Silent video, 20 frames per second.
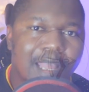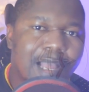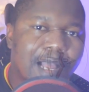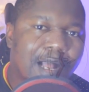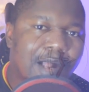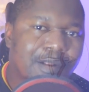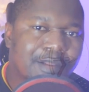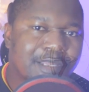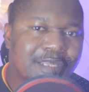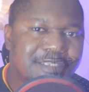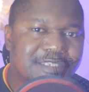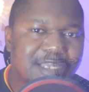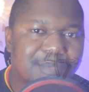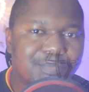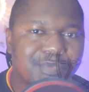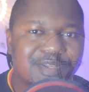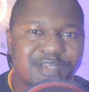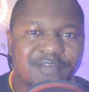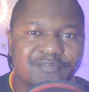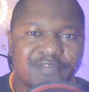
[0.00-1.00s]

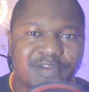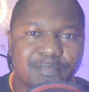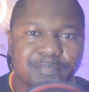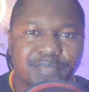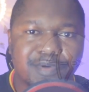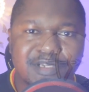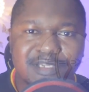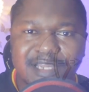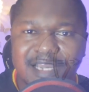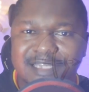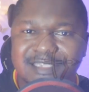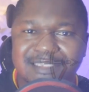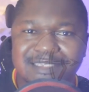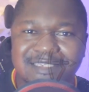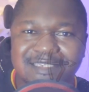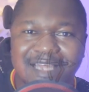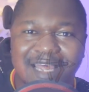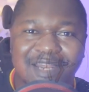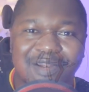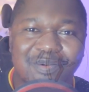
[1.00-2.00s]

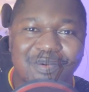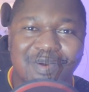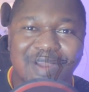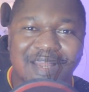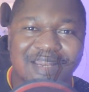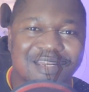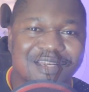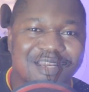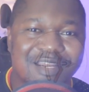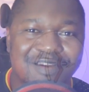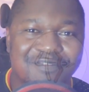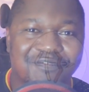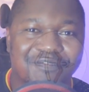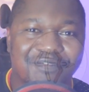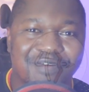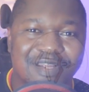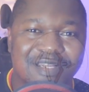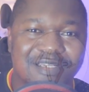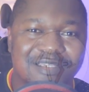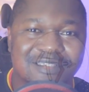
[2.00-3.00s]
podcasts and look at
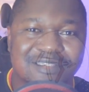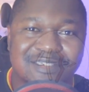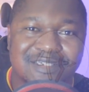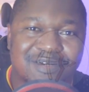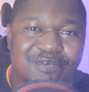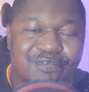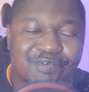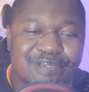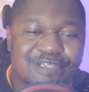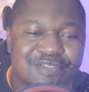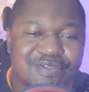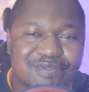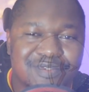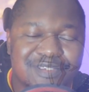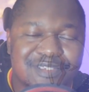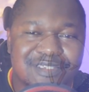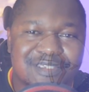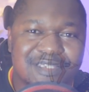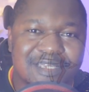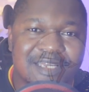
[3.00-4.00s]
different
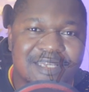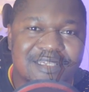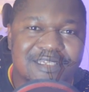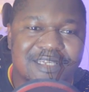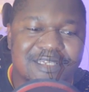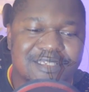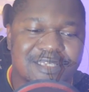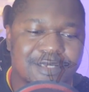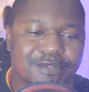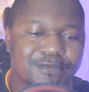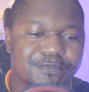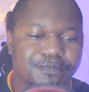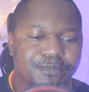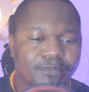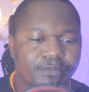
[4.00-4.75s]
reasons in detail.